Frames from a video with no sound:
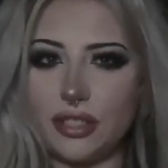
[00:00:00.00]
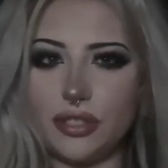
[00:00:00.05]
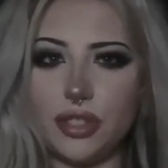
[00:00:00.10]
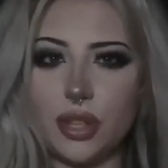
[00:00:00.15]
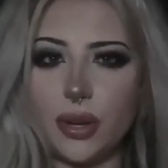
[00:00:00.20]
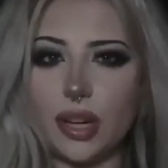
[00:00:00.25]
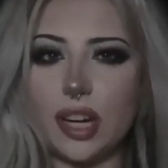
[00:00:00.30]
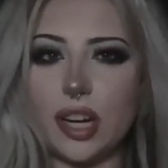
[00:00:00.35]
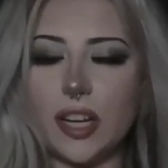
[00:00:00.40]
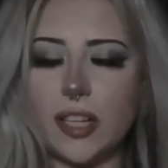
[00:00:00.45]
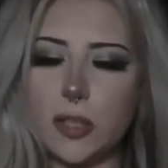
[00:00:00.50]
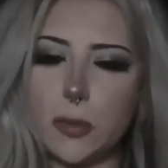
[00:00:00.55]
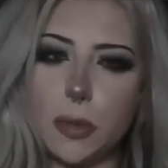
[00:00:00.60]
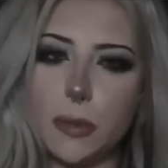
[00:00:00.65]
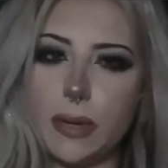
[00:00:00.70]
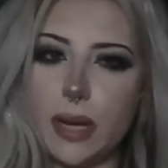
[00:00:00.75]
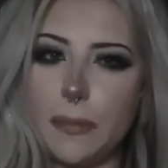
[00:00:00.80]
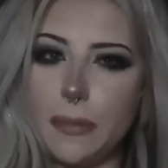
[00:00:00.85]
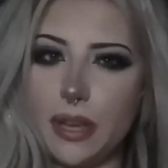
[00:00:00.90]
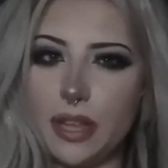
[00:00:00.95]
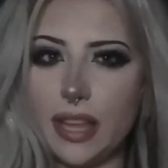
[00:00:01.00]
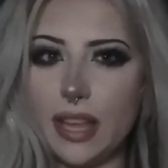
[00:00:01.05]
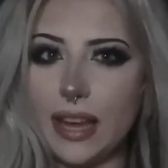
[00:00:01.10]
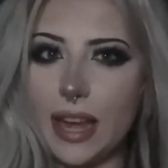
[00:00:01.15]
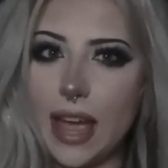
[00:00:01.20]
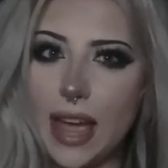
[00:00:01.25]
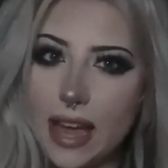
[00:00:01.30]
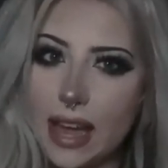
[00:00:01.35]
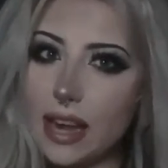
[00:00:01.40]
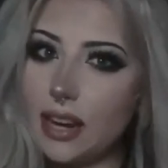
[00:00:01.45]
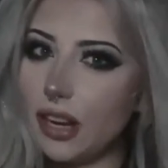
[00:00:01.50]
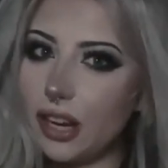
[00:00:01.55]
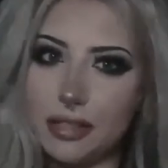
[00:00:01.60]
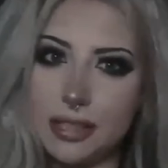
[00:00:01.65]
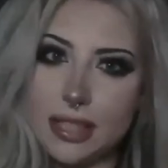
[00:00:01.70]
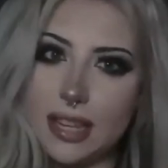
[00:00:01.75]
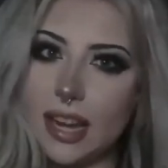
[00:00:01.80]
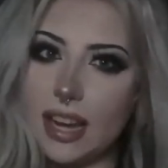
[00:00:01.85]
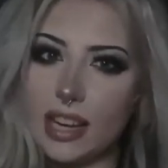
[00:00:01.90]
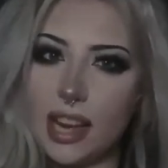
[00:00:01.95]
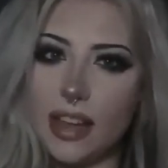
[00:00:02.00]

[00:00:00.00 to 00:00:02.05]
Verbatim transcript: So a customer might be like, hey, Dossier,